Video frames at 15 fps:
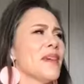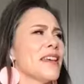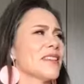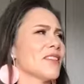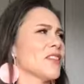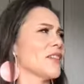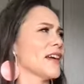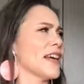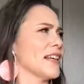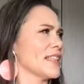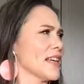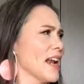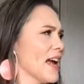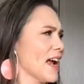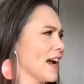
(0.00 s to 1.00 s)
misery
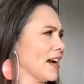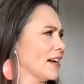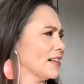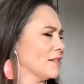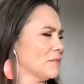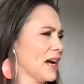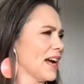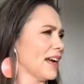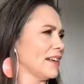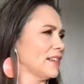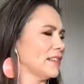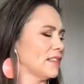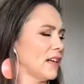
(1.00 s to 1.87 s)
today? Mine.